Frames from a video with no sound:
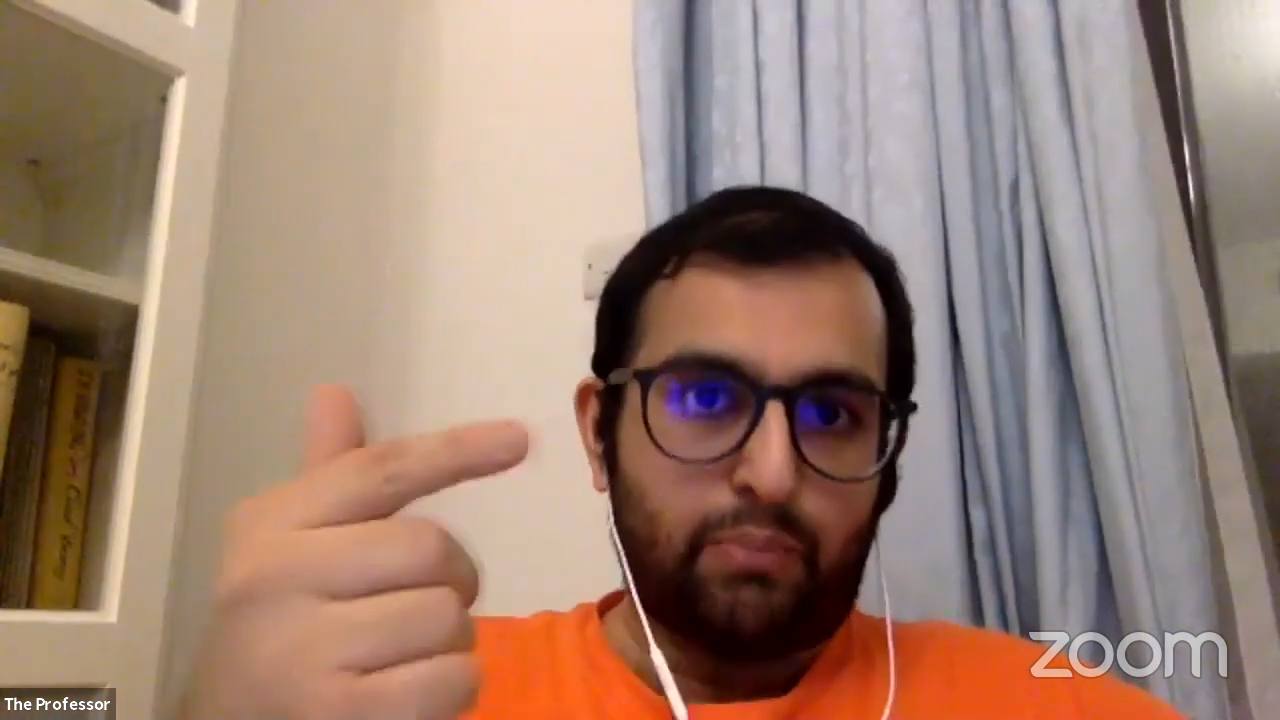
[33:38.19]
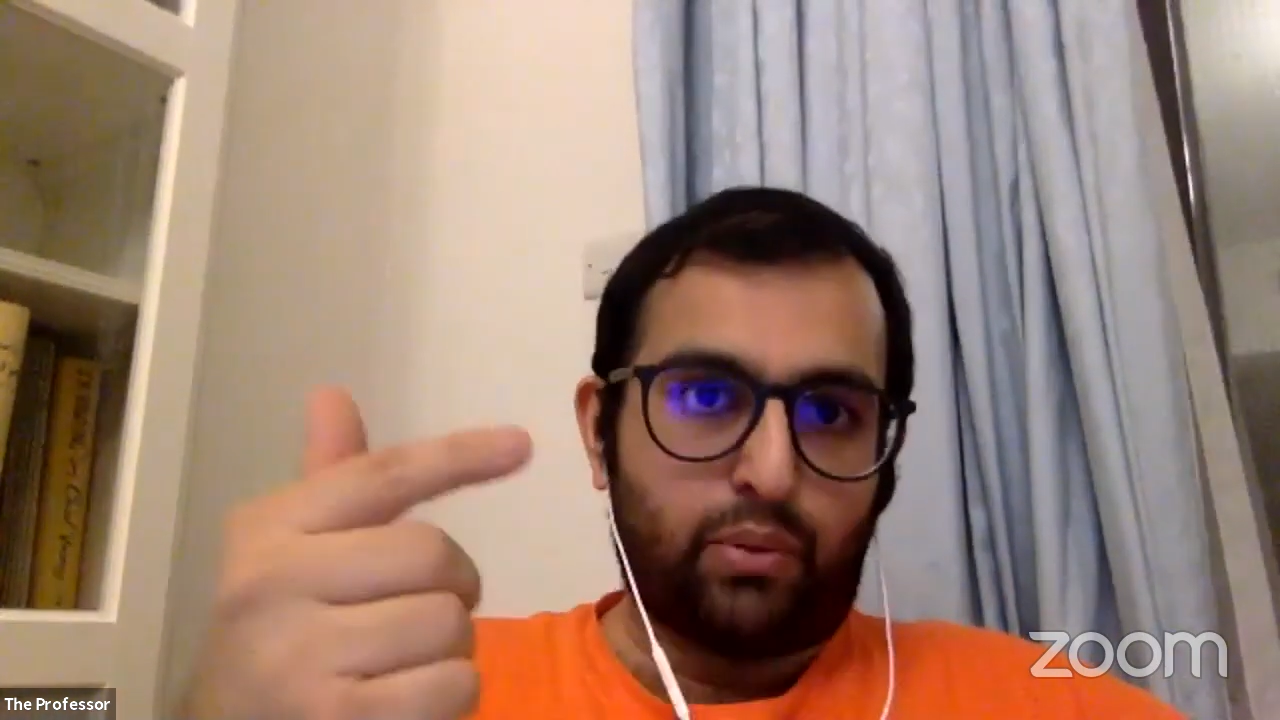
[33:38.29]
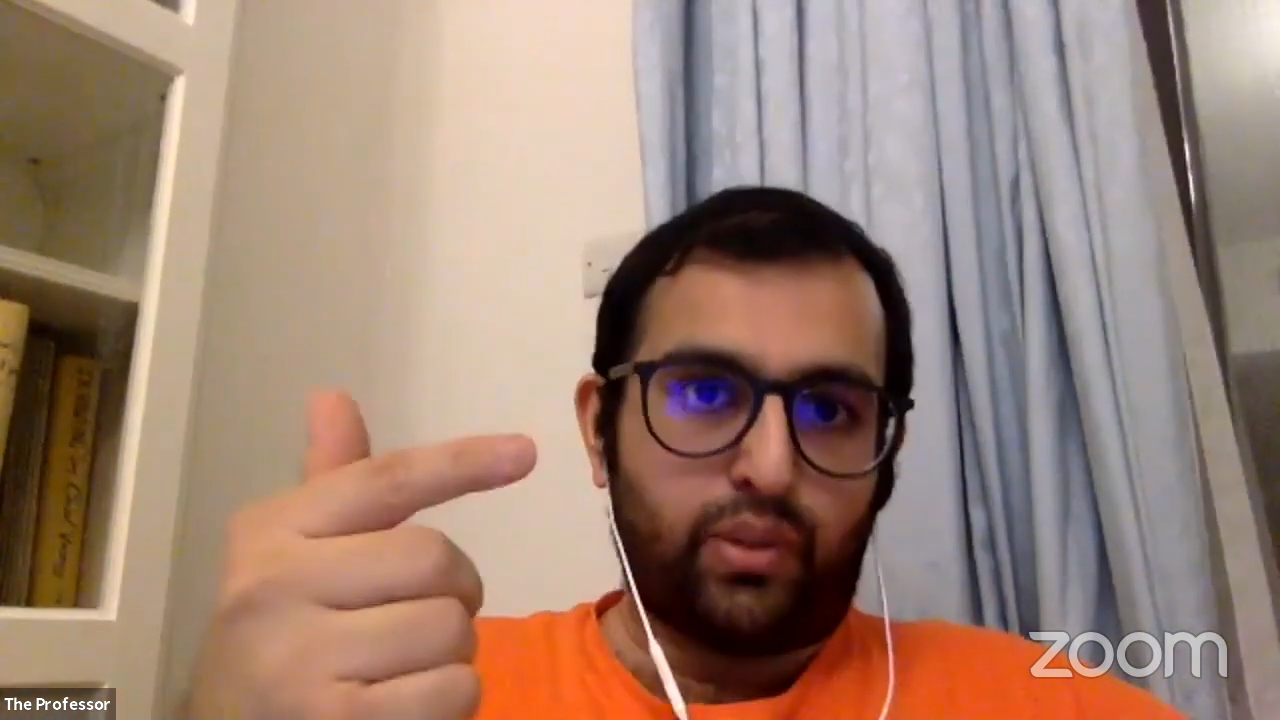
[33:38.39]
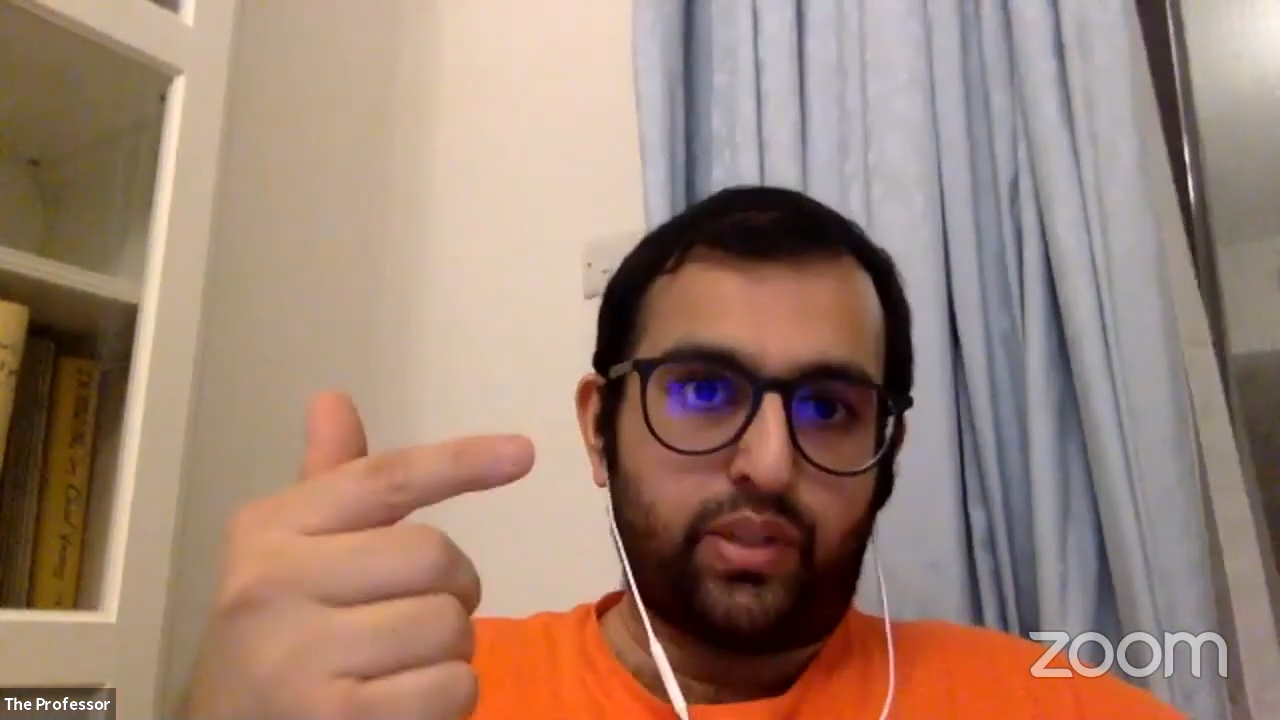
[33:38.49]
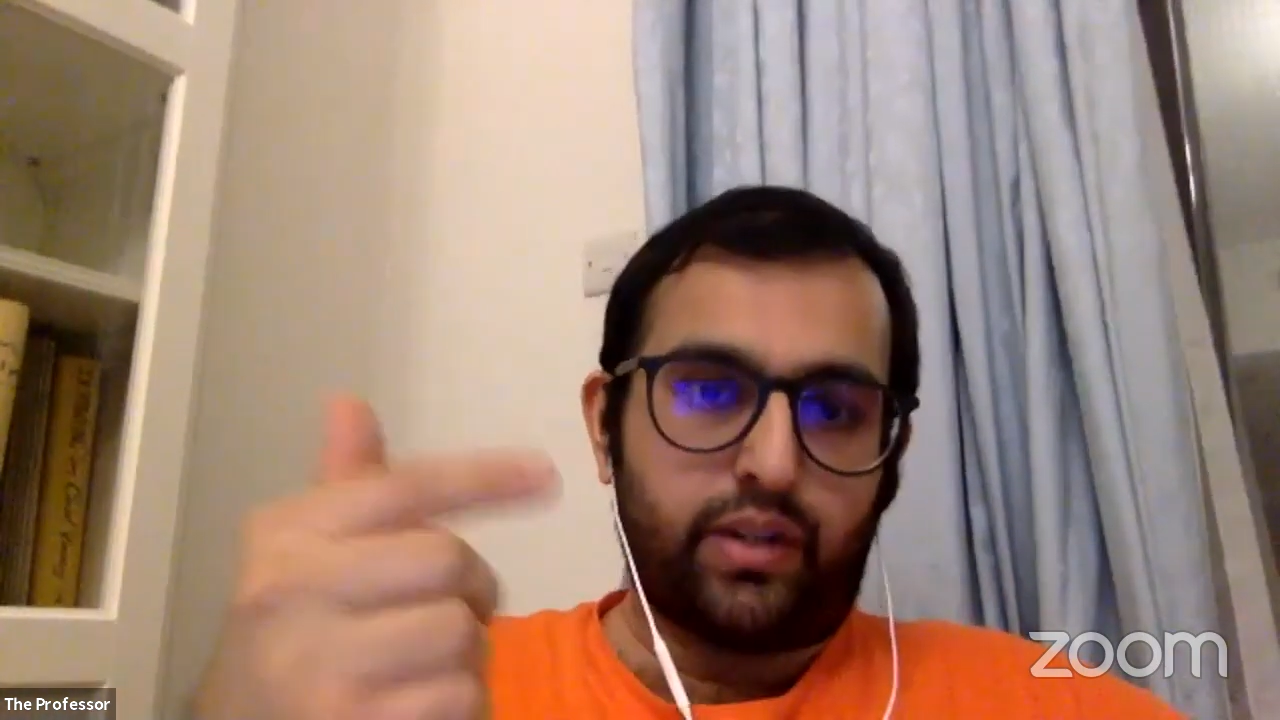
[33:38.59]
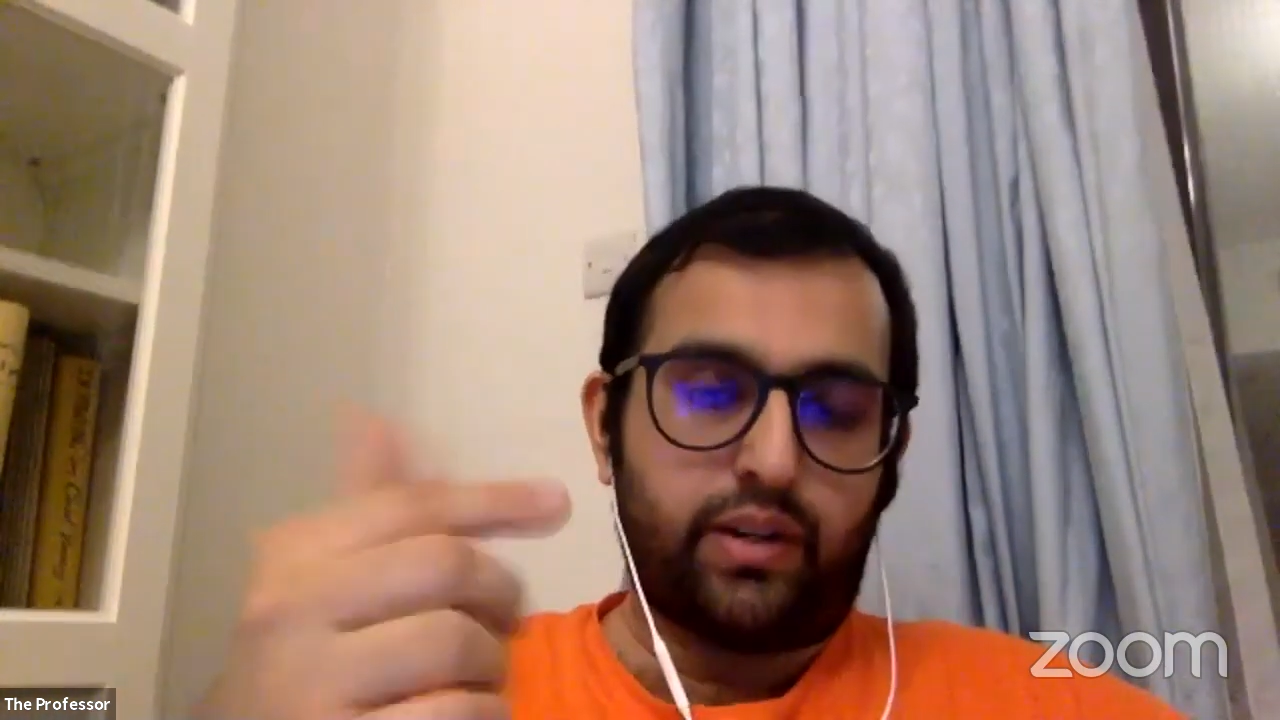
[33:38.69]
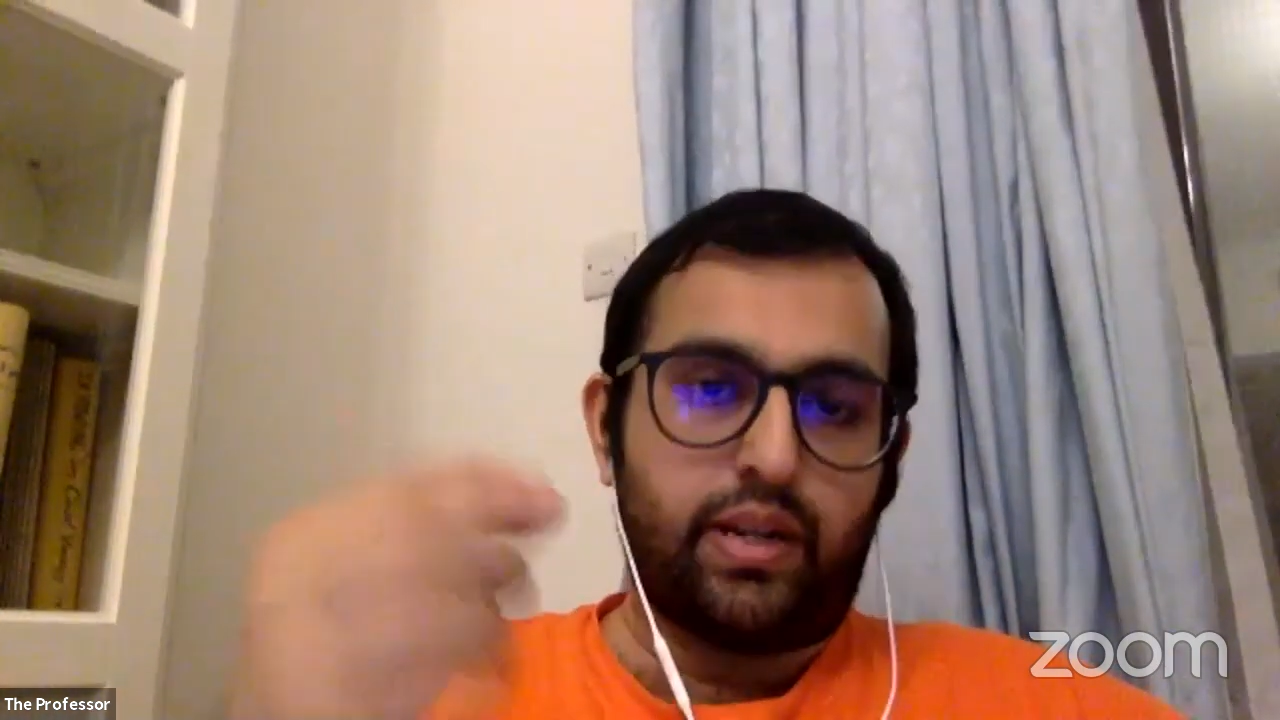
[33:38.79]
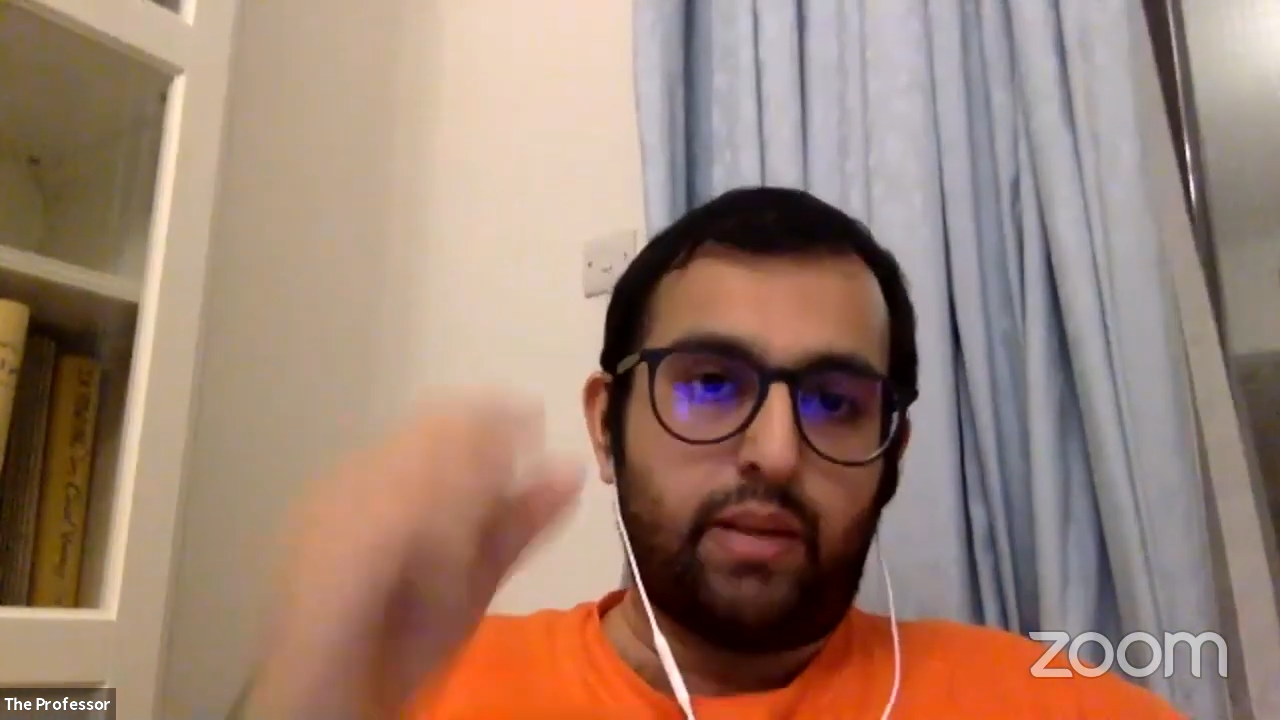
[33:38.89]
point here.